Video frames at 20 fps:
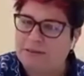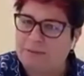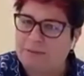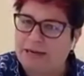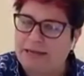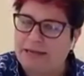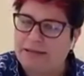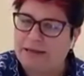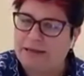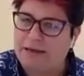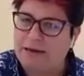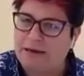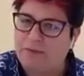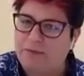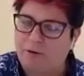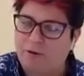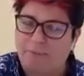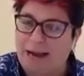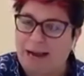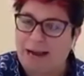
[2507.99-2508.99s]
somebody that
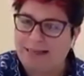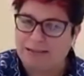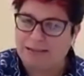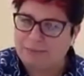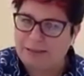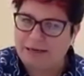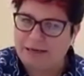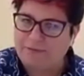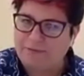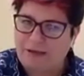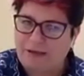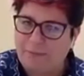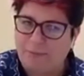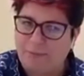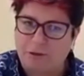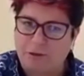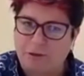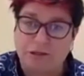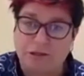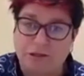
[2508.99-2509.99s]
reminds me of
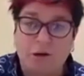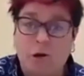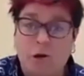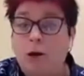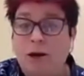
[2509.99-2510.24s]
that person,